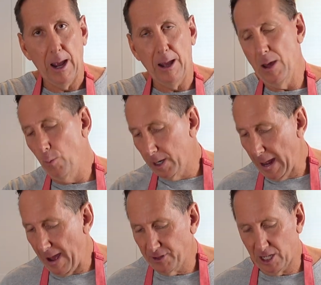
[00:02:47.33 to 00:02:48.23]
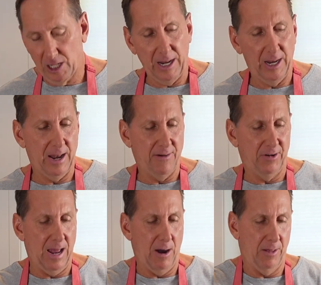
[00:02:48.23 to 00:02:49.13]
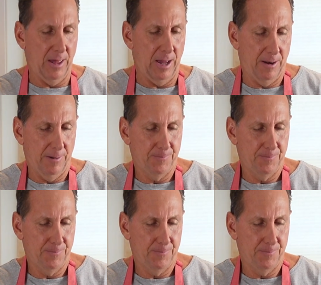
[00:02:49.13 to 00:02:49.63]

And then we're going to have to clean it every now and then.